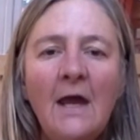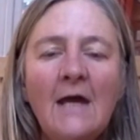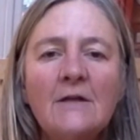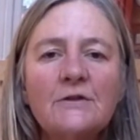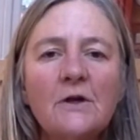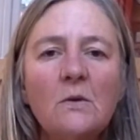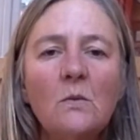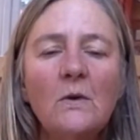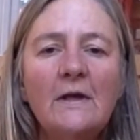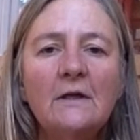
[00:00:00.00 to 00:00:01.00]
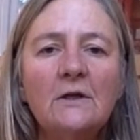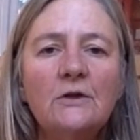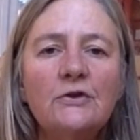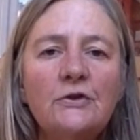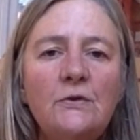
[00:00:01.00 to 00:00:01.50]
And so we can
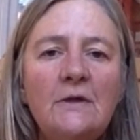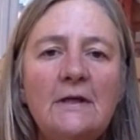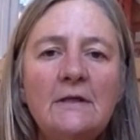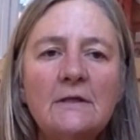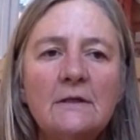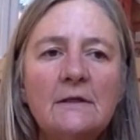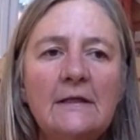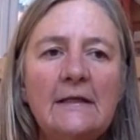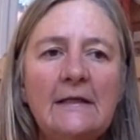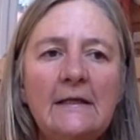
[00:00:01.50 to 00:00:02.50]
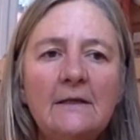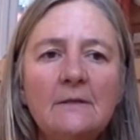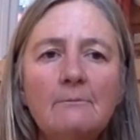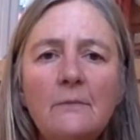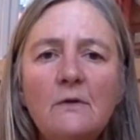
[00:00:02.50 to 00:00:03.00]
tune into the
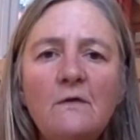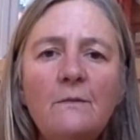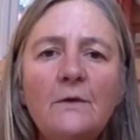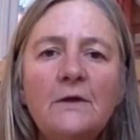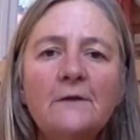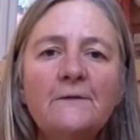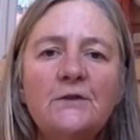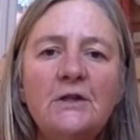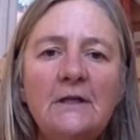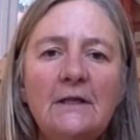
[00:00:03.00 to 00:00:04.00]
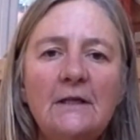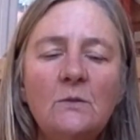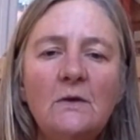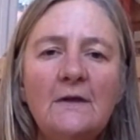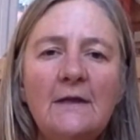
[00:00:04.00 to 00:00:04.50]
movement of qi
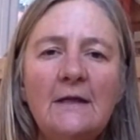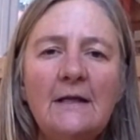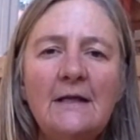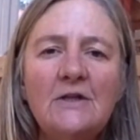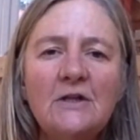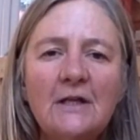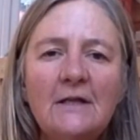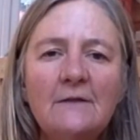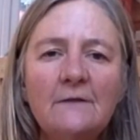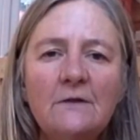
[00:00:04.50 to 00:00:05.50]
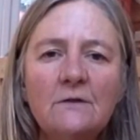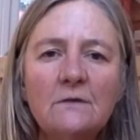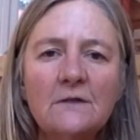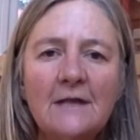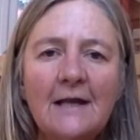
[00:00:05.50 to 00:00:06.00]
within each individual
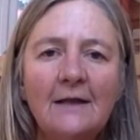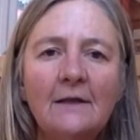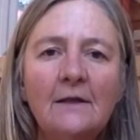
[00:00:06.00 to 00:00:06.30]
cell